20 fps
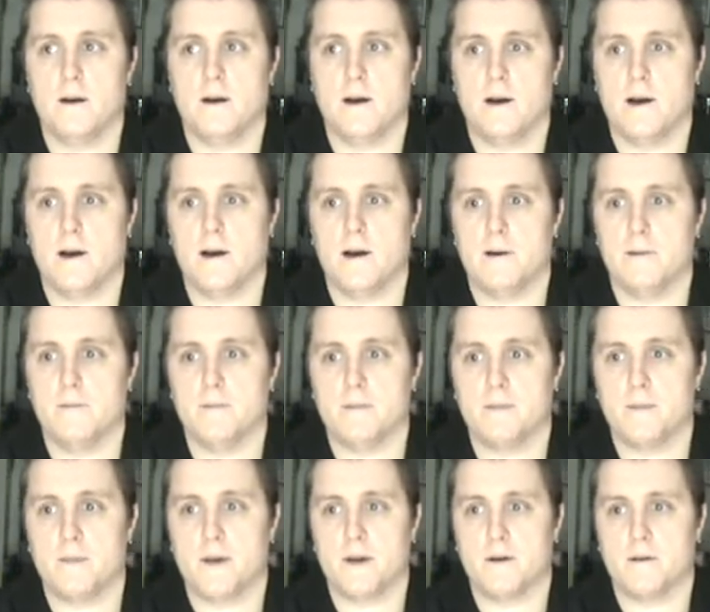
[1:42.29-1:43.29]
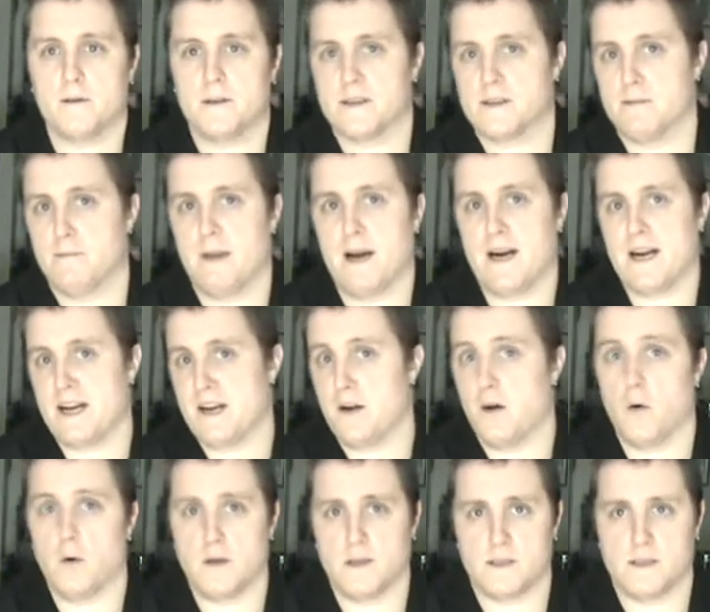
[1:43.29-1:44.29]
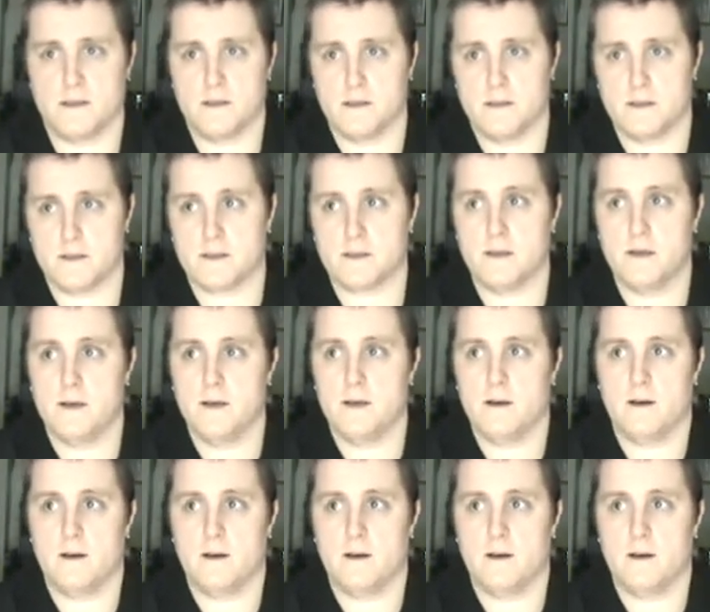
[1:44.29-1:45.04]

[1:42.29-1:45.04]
um, you know, disembodied noises.